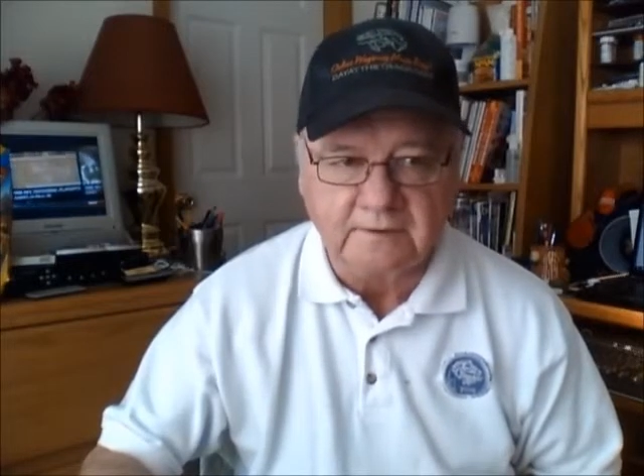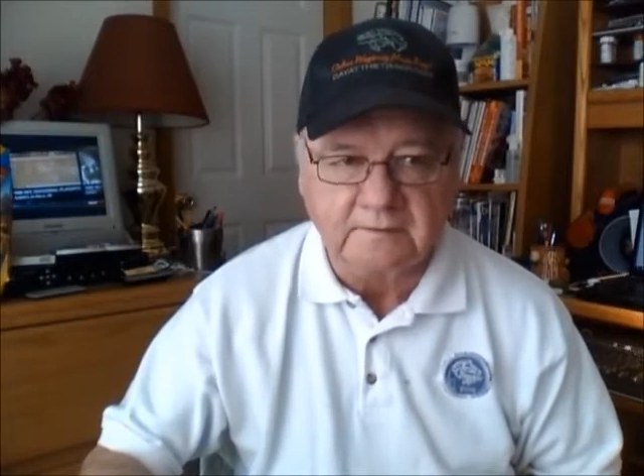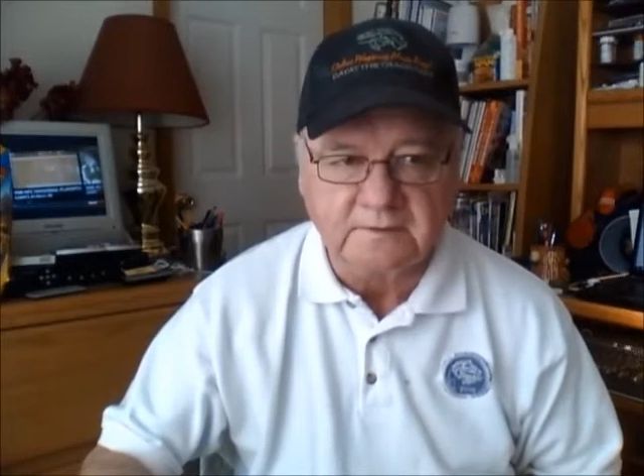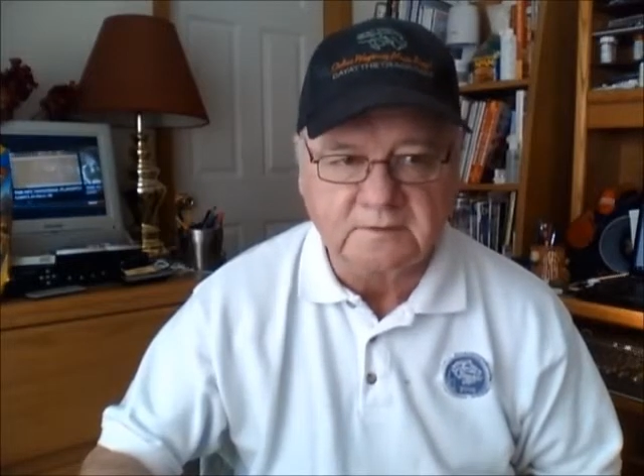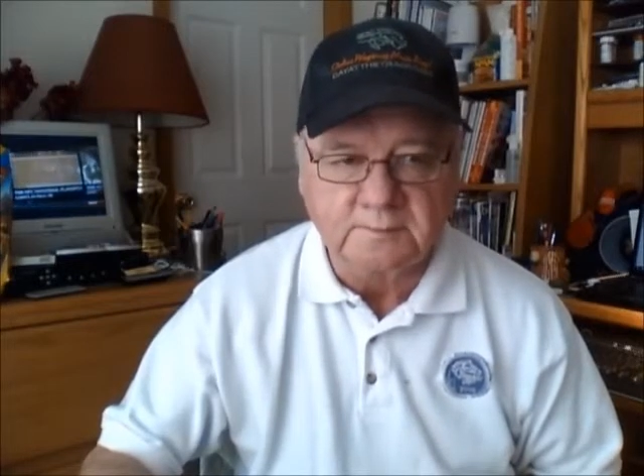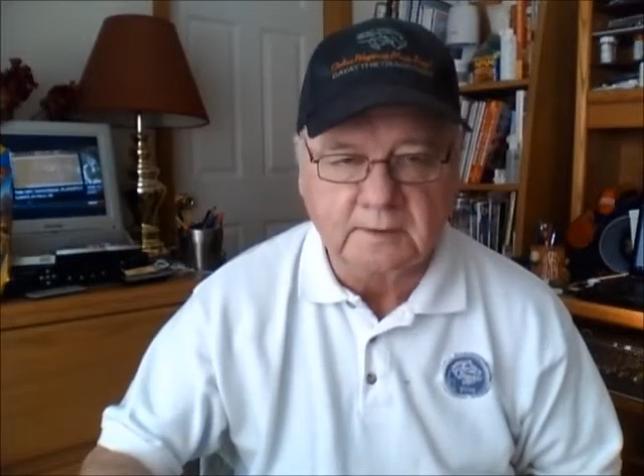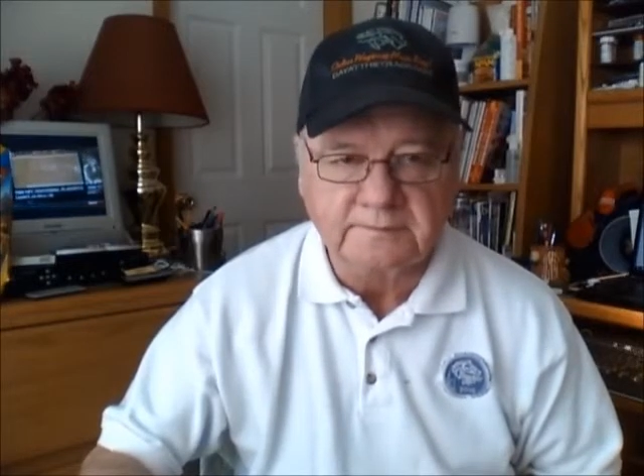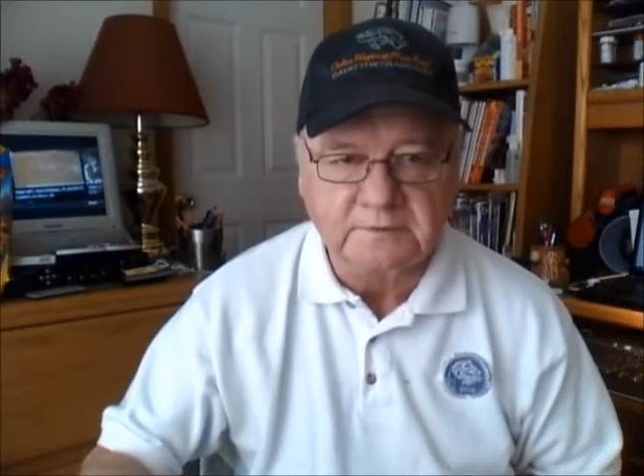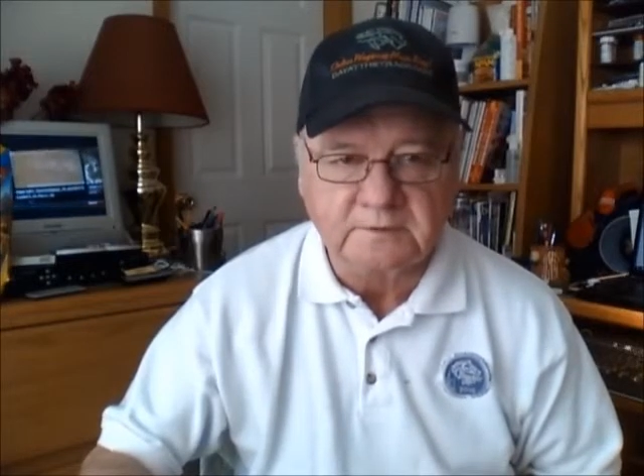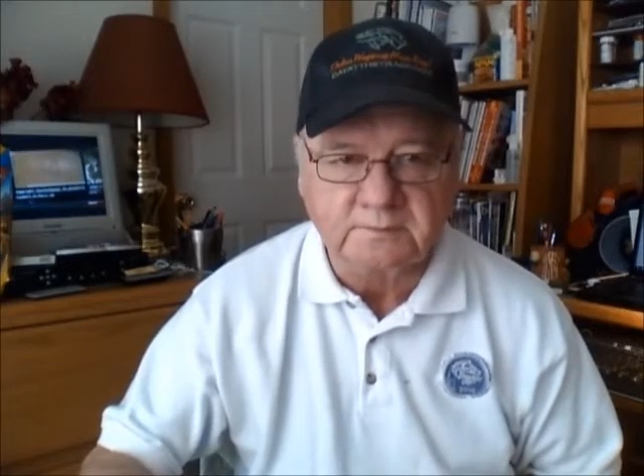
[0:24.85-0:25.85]
and these
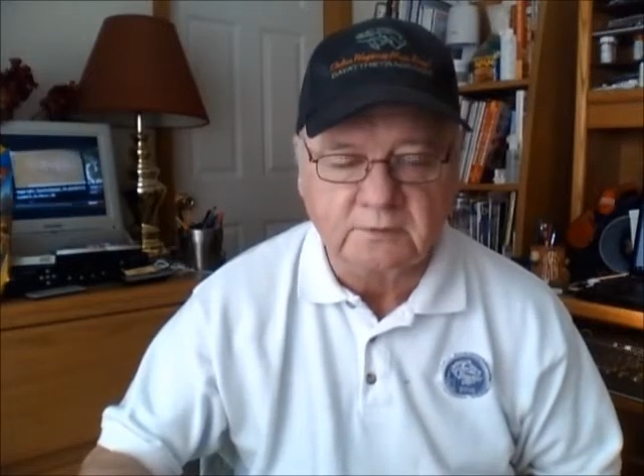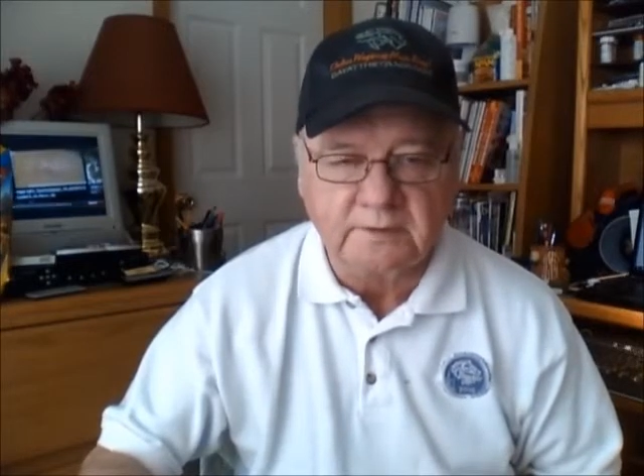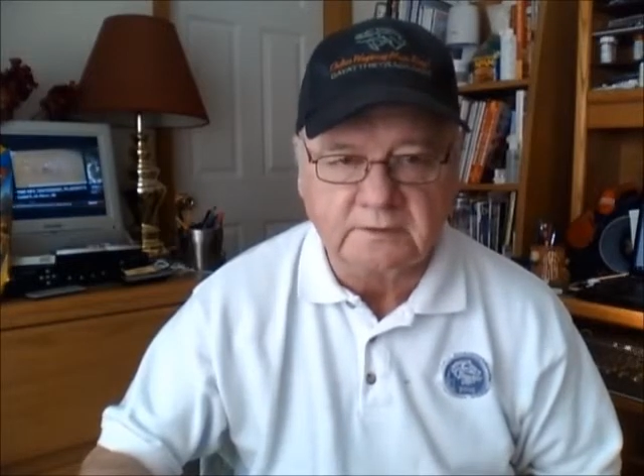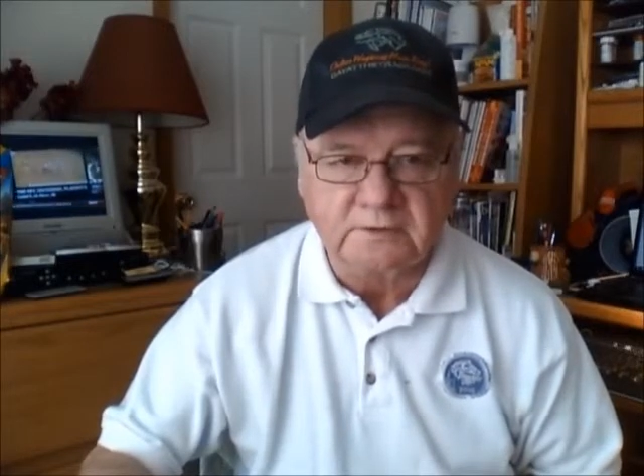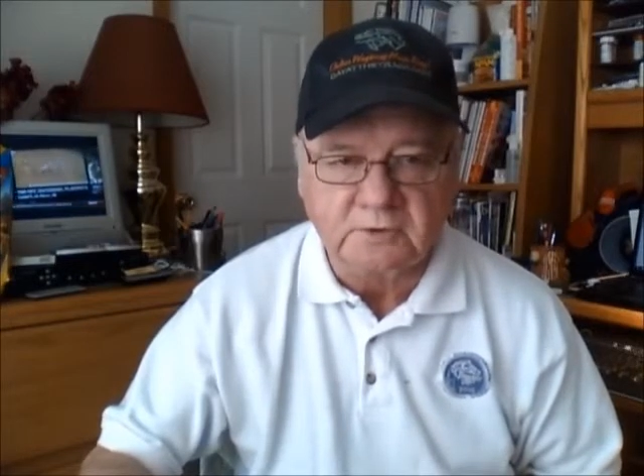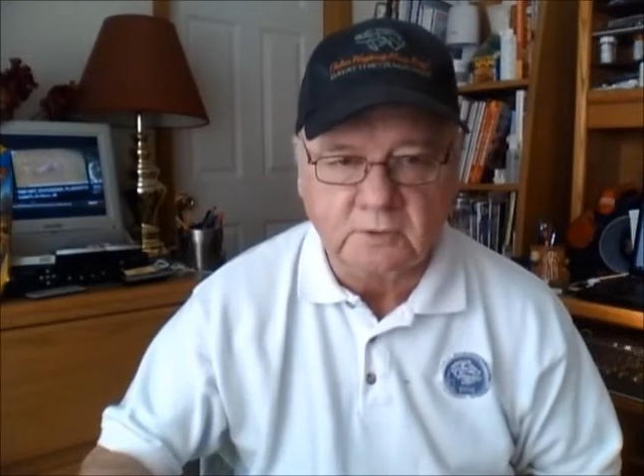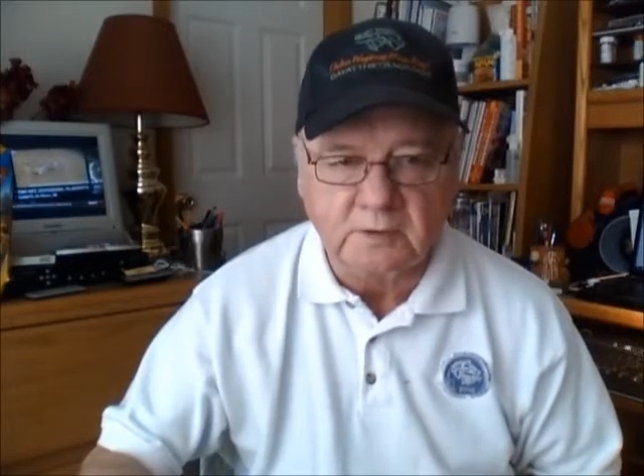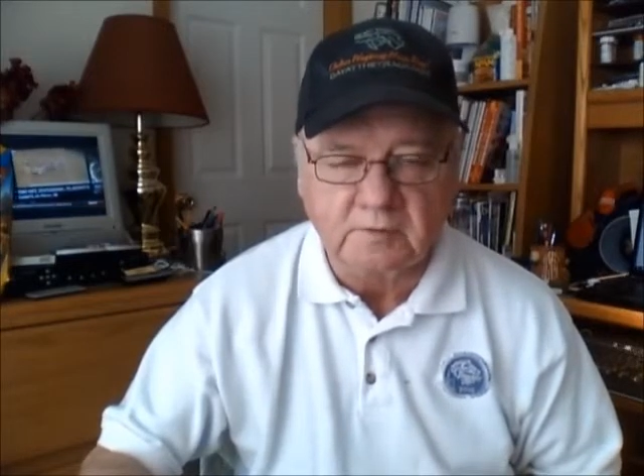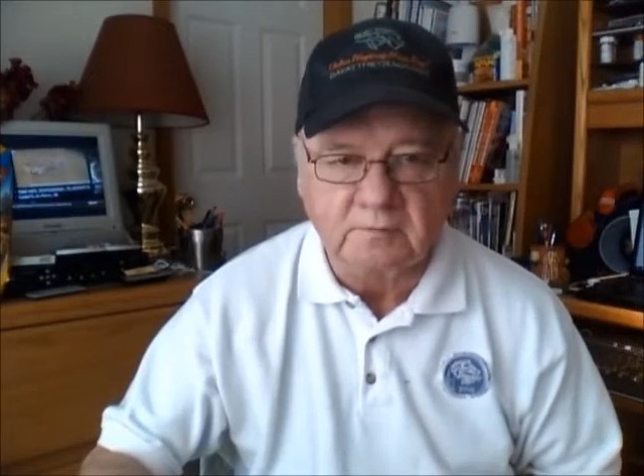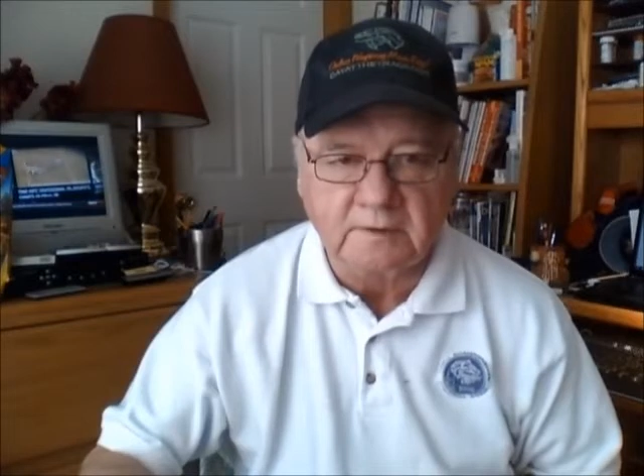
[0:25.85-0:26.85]
pups are sprinting a short
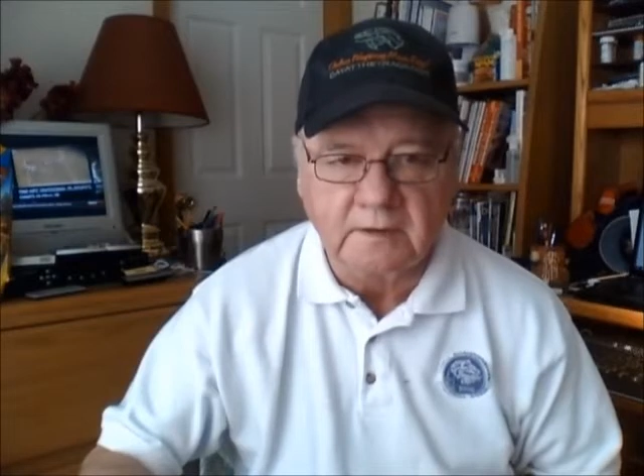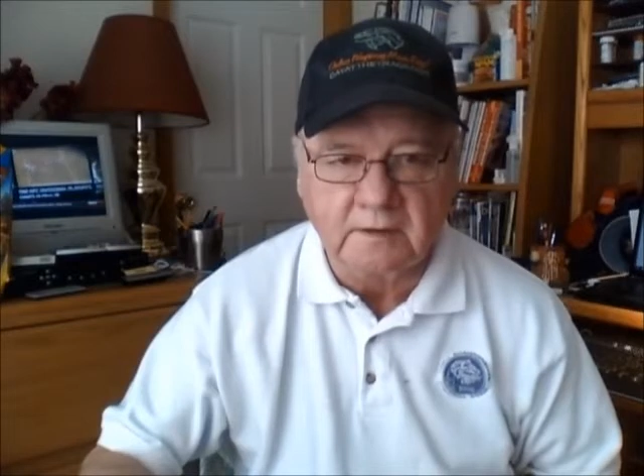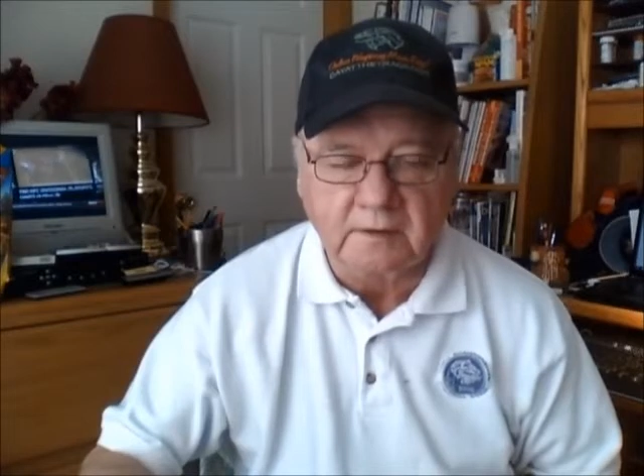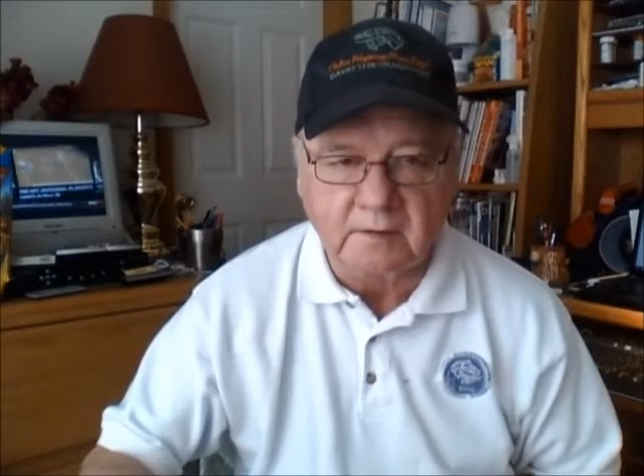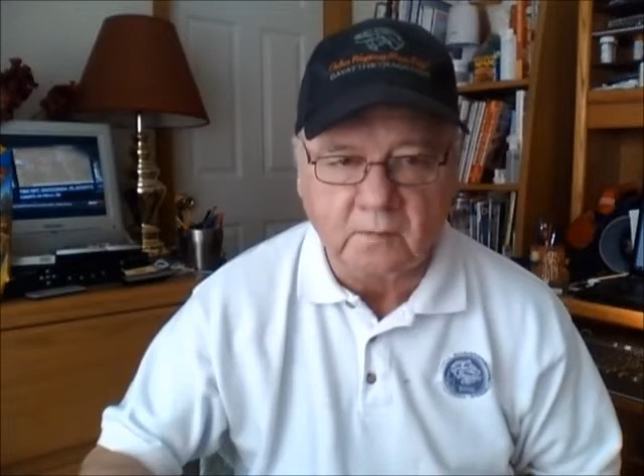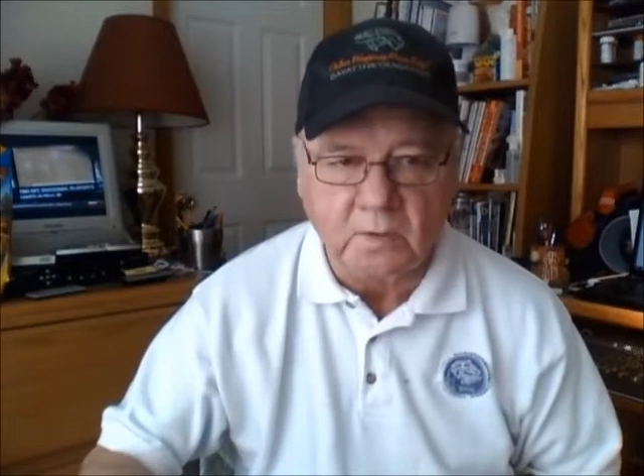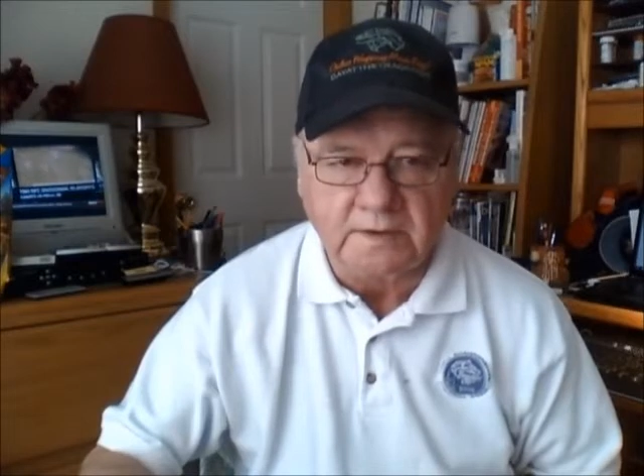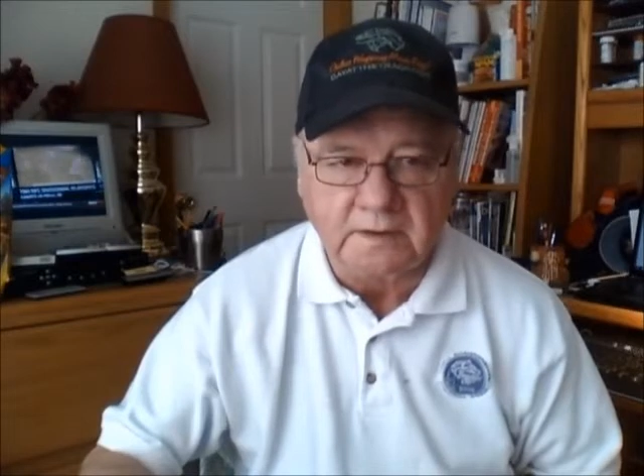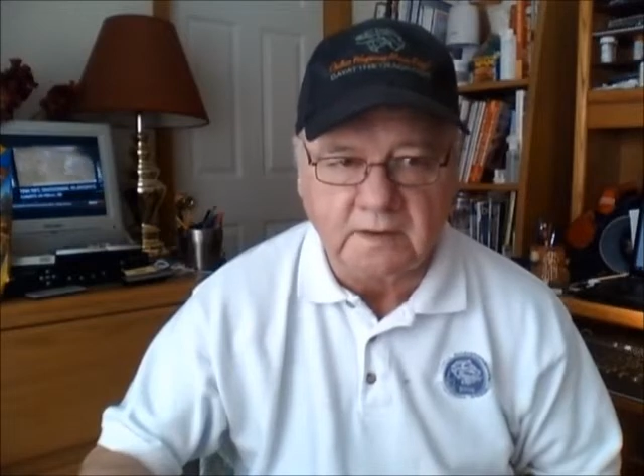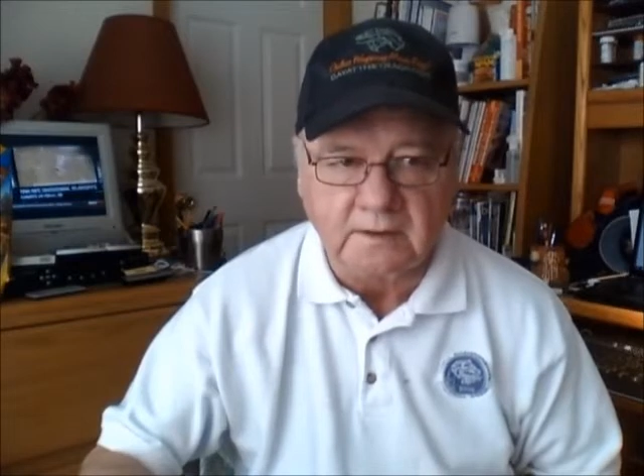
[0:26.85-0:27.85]

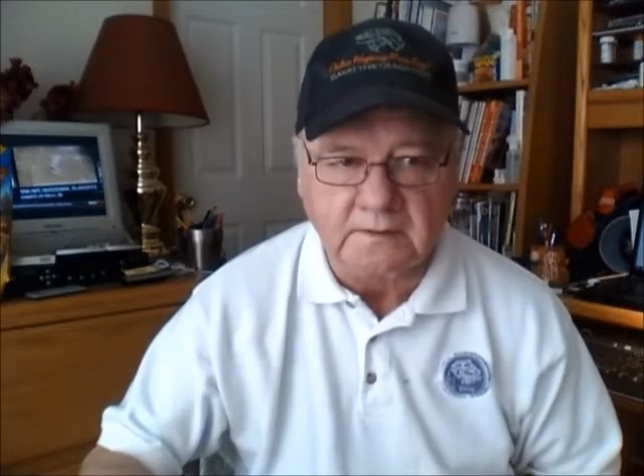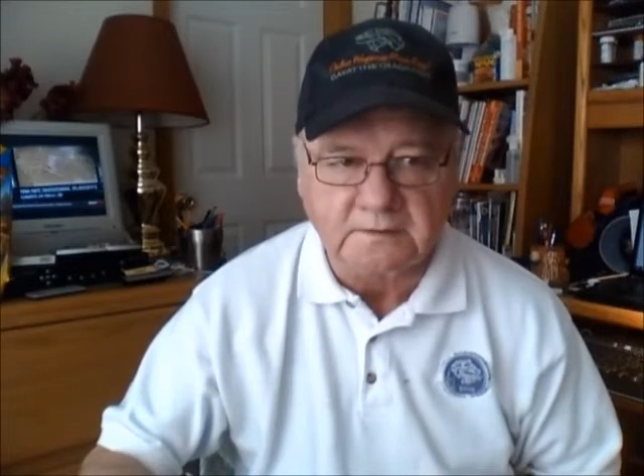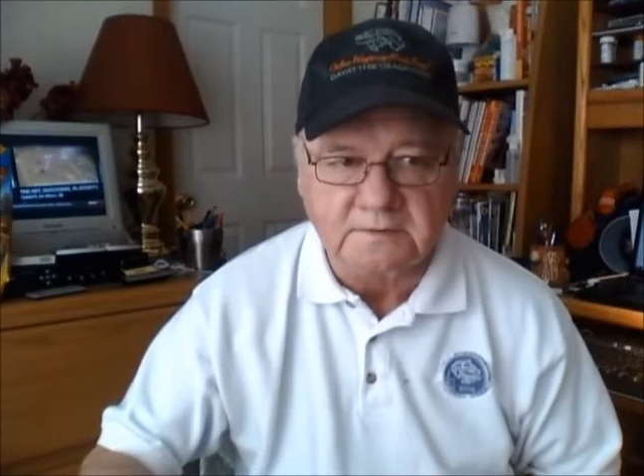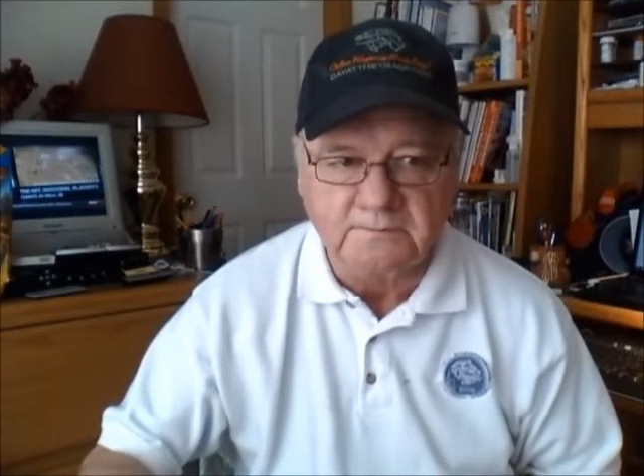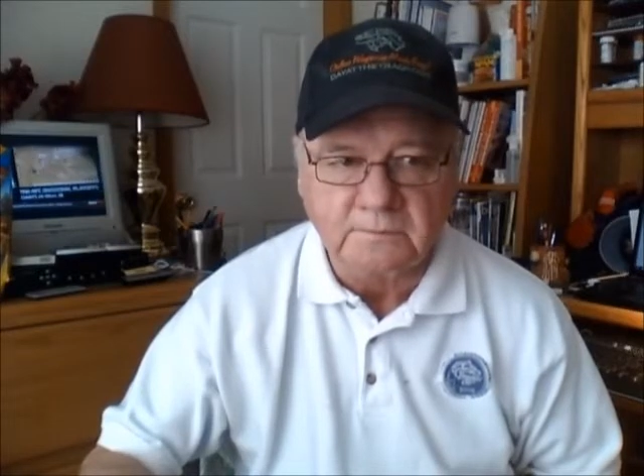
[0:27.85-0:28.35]
301 yards.